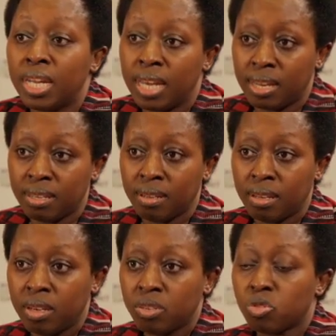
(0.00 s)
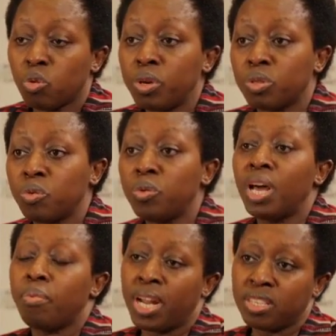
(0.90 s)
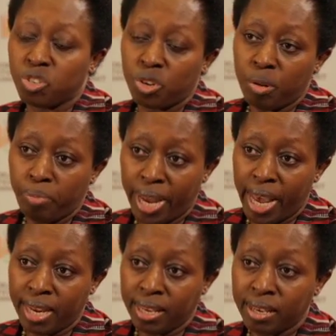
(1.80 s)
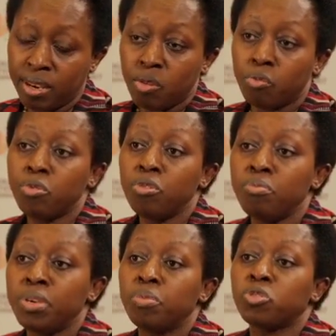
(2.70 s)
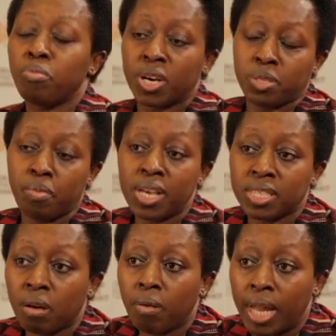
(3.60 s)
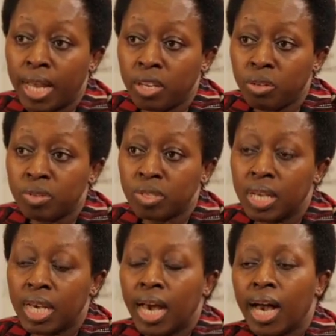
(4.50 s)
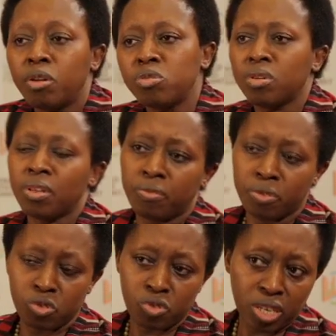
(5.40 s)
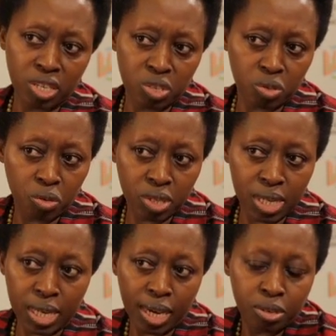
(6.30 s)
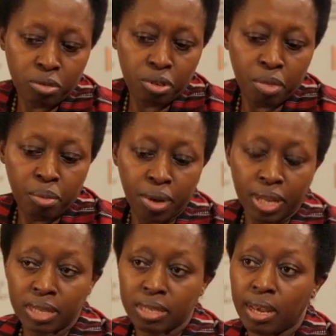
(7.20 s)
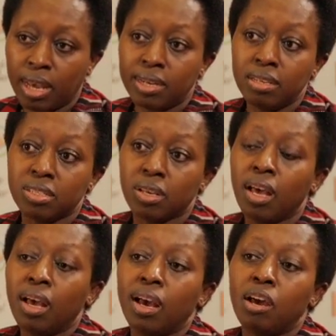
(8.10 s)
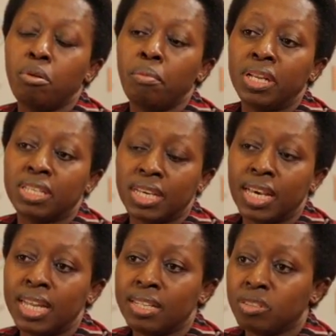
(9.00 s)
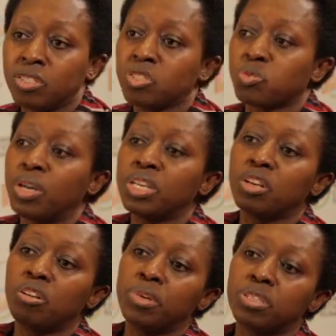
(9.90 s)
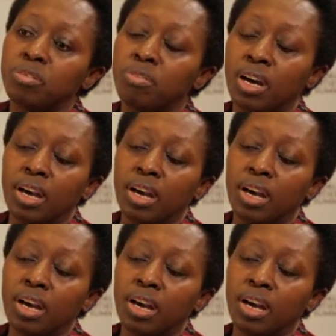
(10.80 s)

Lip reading: need. So with good urbanization and planning, we will be able to maximize our land use. And also the infrastructure is costly. I do remember that at least, I remember in Kigali that just 1 kilometer of